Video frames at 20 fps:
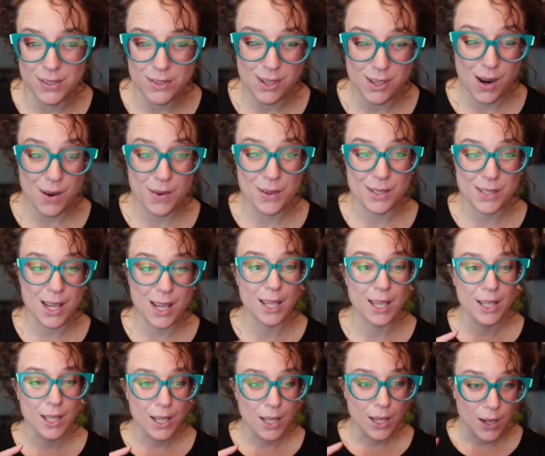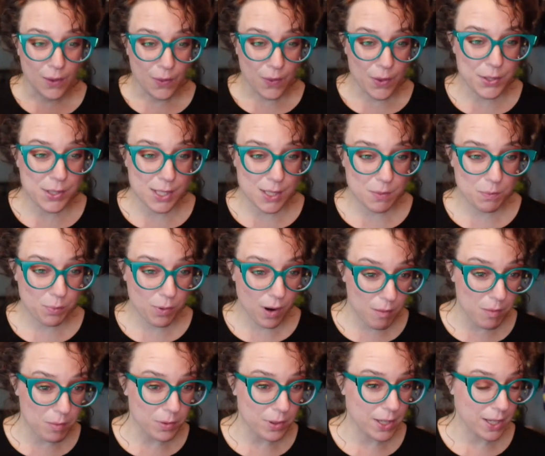So I was like, this is
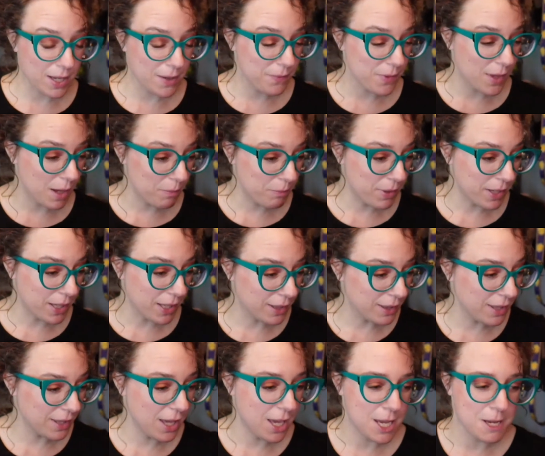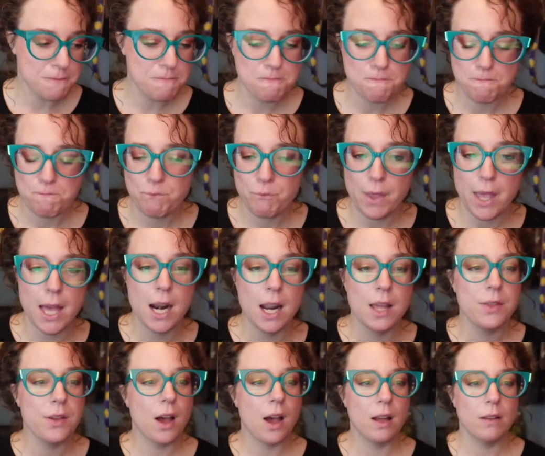probably a big thing, and I
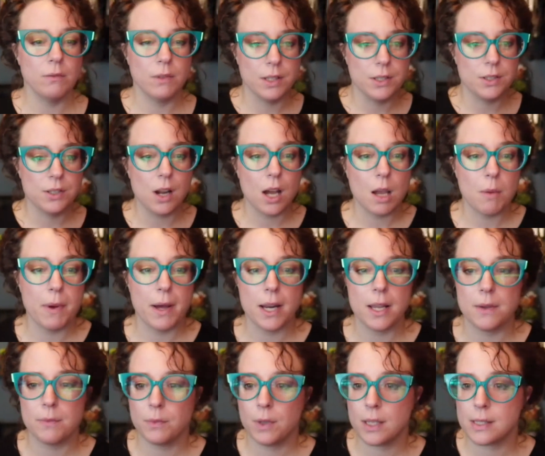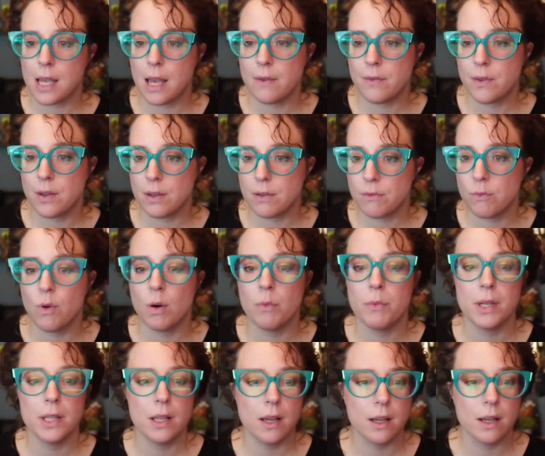thought, let's talk about it because I have a
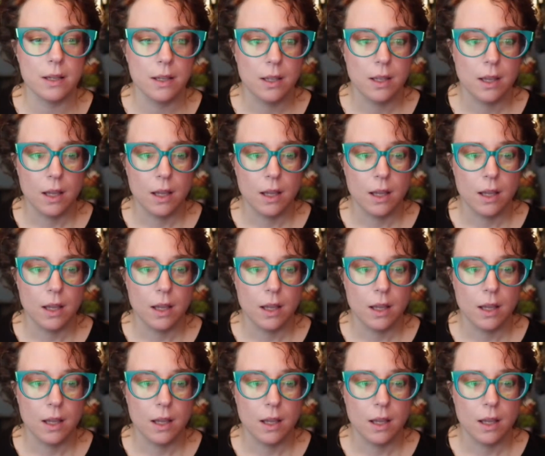formula.